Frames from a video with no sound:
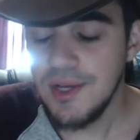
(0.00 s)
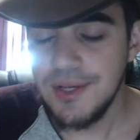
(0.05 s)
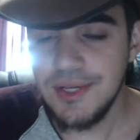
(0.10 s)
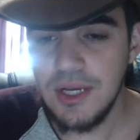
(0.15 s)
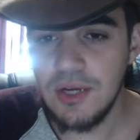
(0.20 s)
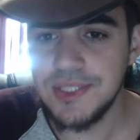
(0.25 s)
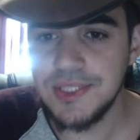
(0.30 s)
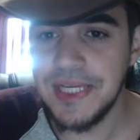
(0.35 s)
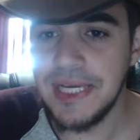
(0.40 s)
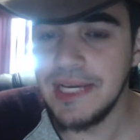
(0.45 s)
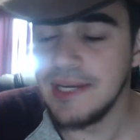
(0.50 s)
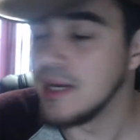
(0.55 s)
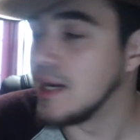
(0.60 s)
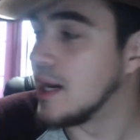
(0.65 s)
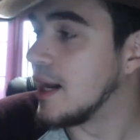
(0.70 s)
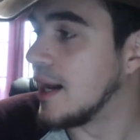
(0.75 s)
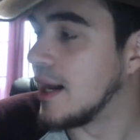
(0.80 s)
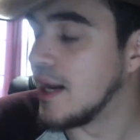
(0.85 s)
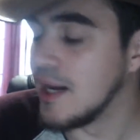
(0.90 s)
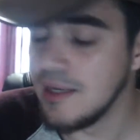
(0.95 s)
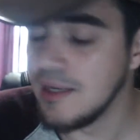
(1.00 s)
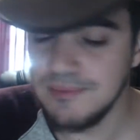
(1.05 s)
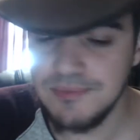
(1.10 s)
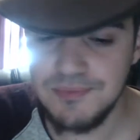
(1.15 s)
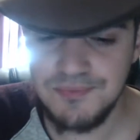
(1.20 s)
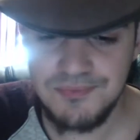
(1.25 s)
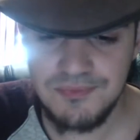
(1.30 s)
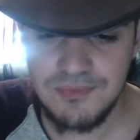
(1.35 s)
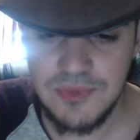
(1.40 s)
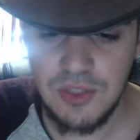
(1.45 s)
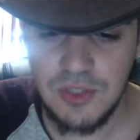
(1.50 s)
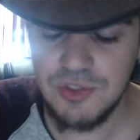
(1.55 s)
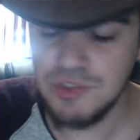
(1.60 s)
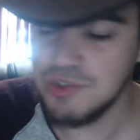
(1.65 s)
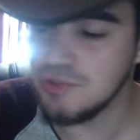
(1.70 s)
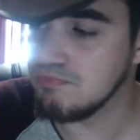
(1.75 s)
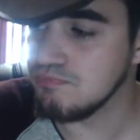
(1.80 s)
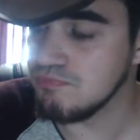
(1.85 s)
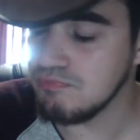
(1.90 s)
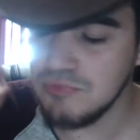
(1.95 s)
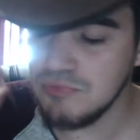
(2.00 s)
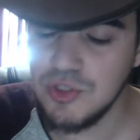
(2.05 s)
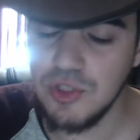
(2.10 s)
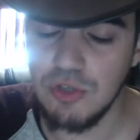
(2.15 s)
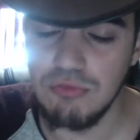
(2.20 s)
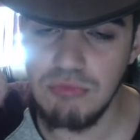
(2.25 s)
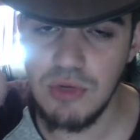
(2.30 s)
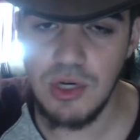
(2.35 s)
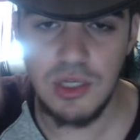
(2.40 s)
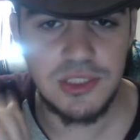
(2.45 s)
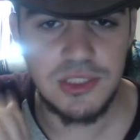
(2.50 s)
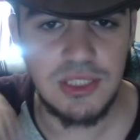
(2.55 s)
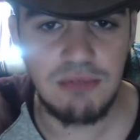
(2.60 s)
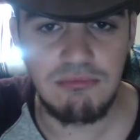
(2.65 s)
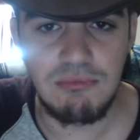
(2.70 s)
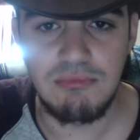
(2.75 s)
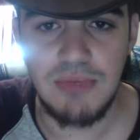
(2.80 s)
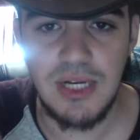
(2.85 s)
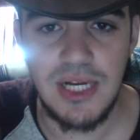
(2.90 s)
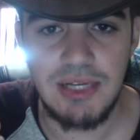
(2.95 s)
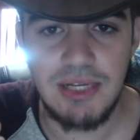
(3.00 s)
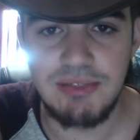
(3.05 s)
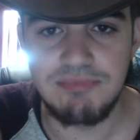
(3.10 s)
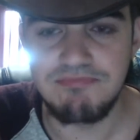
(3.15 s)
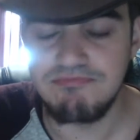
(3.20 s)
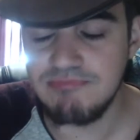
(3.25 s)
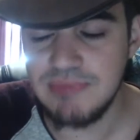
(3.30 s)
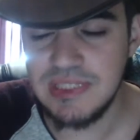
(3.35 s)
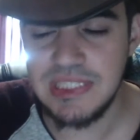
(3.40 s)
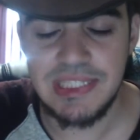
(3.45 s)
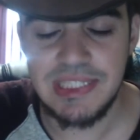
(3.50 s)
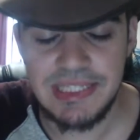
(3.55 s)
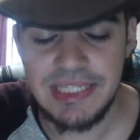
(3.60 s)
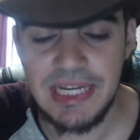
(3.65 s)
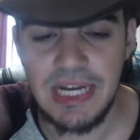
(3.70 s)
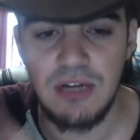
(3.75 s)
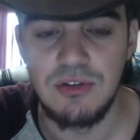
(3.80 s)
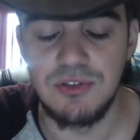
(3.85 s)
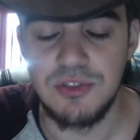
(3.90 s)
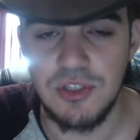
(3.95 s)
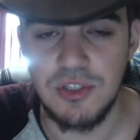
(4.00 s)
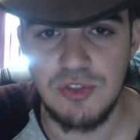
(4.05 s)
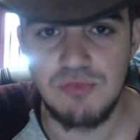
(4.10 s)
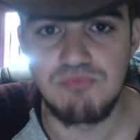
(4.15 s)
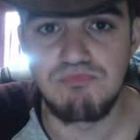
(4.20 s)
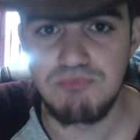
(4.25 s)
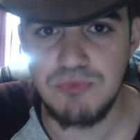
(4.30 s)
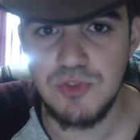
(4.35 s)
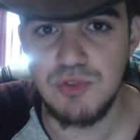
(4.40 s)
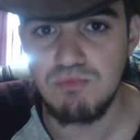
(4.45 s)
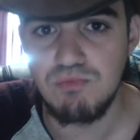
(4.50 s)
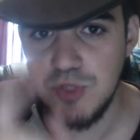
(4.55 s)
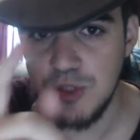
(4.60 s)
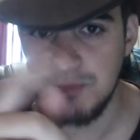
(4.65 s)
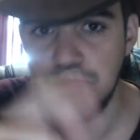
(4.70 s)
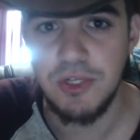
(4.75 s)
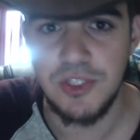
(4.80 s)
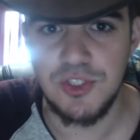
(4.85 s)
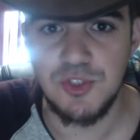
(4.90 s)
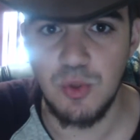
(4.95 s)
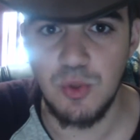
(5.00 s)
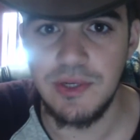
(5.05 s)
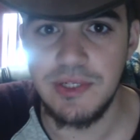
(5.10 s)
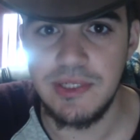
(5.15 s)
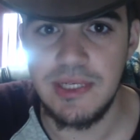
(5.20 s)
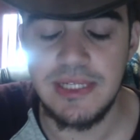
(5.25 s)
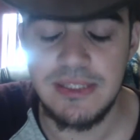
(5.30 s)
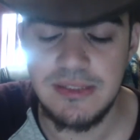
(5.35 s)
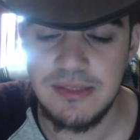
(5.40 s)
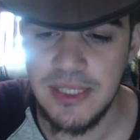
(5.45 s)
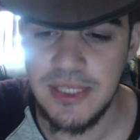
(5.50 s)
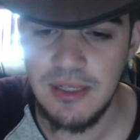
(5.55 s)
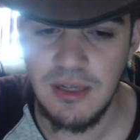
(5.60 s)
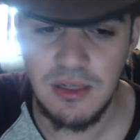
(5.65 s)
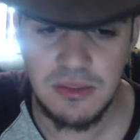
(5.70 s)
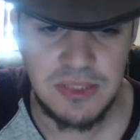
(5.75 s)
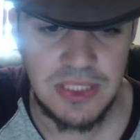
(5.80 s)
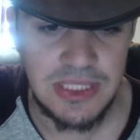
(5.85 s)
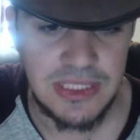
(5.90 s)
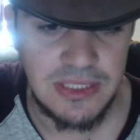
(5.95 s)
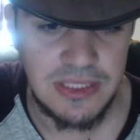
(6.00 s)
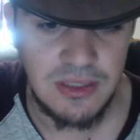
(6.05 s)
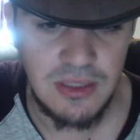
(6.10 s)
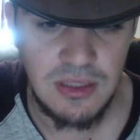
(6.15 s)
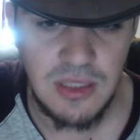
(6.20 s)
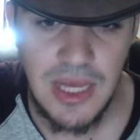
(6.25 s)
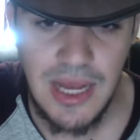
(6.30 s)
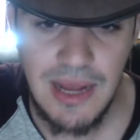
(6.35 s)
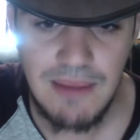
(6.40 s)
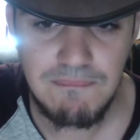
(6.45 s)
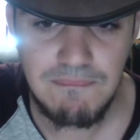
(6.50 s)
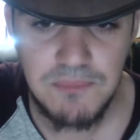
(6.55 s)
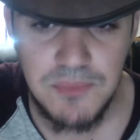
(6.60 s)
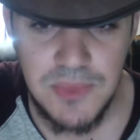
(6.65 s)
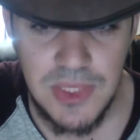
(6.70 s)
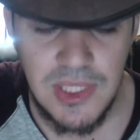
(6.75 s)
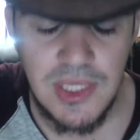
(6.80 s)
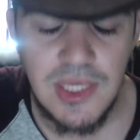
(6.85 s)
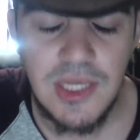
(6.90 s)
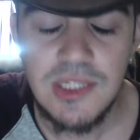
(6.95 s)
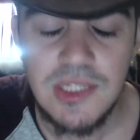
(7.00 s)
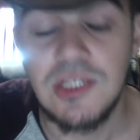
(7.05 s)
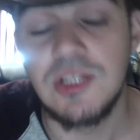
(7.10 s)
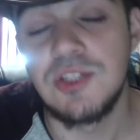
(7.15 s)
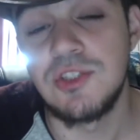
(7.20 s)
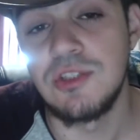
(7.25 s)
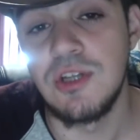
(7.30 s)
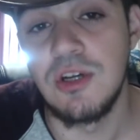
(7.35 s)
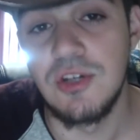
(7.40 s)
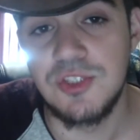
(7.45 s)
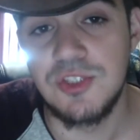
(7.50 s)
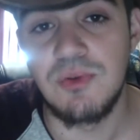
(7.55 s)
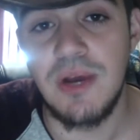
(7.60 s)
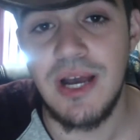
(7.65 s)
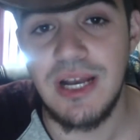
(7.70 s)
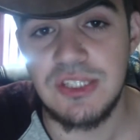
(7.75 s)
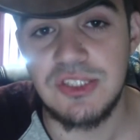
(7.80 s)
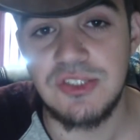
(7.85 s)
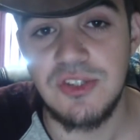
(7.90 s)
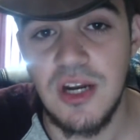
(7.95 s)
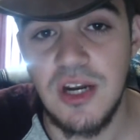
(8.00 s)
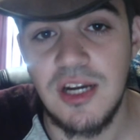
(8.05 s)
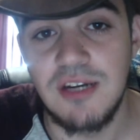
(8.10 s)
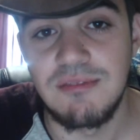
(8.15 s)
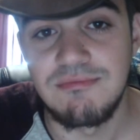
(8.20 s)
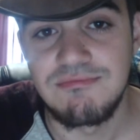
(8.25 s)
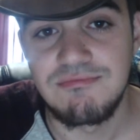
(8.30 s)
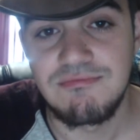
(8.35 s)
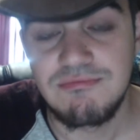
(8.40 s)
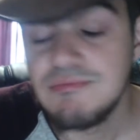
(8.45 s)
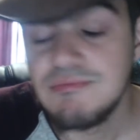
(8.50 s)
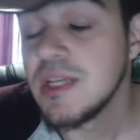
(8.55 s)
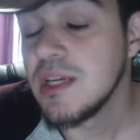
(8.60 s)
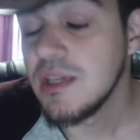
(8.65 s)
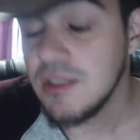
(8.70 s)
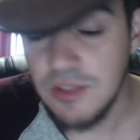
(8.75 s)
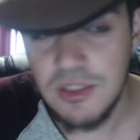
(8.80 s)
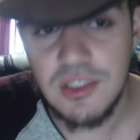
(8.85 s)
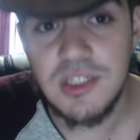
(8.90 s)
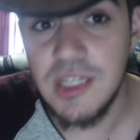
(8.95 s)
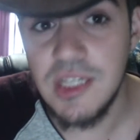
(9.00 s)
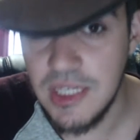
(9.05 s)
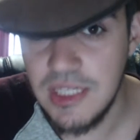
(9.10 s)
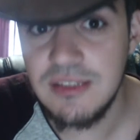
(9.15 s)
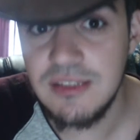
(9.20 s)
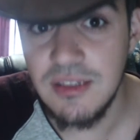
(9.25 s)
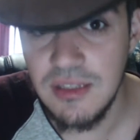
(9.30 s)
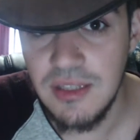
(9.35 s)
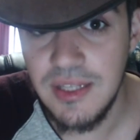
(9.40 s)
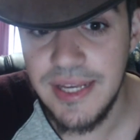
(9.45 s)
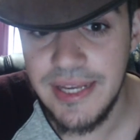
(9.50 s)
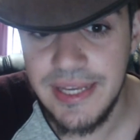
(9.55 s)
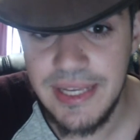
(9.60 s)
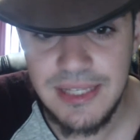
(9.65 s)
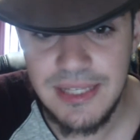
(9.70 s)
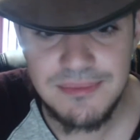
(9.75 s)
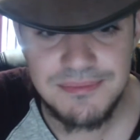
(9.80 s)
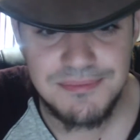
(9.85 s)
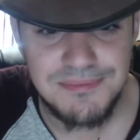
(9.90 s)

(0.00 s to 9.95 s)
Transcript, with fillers: Okay, um, I'll just go mark on my calendar spring 2018. I'll take care of that. Because, you know, it's Rockstar. They're going to delay it.